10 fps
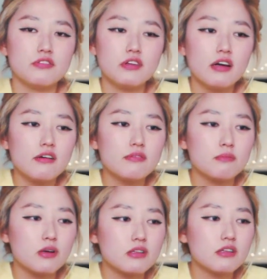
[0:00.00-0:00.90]
If you
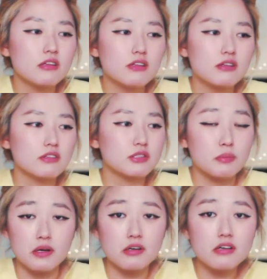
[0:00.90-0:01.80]
have money that you can
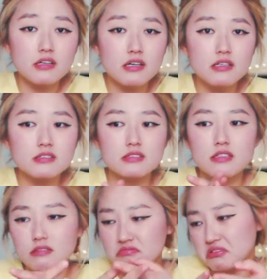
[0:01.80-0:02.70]
spare, I guess,
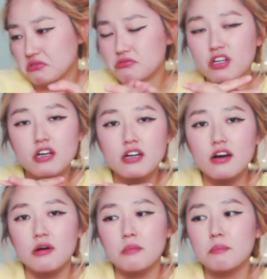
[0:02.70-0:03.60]
try it
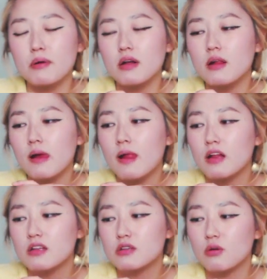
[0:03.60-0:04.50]
out. But
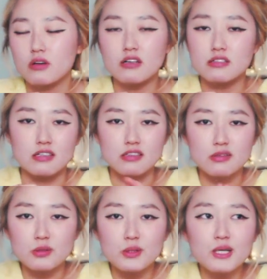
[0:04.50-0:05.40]
don't get
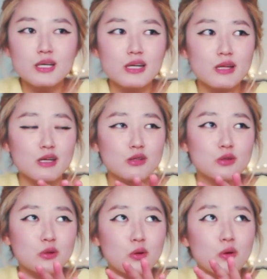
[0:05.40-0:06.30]
addicted to it,
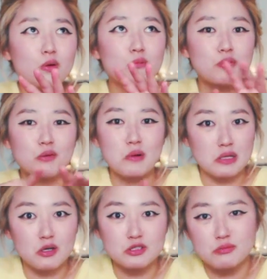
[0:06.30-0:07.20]
and don't bring more
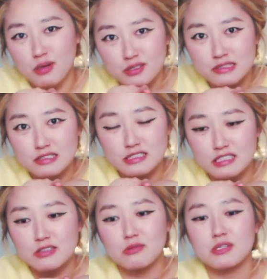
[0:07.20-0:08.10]
than $100 in a
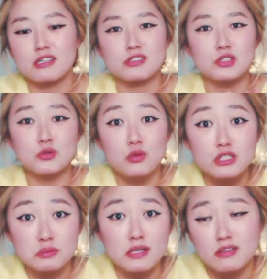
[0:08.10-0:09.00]
casino, because you
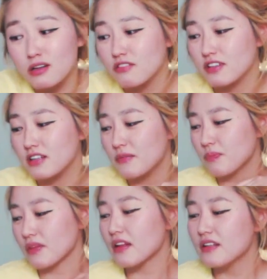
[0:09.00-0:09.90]
will spend all of it,
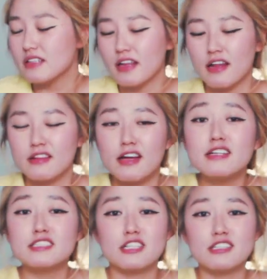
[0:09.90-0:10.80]
and
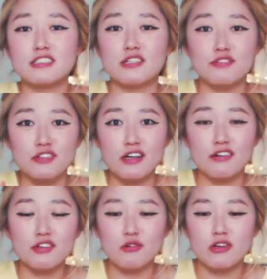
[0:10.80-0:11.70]
that is guaranteed for
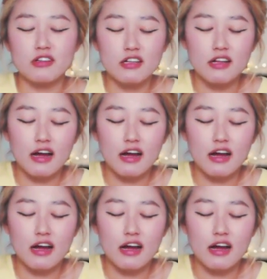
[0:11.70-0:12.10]
everyone.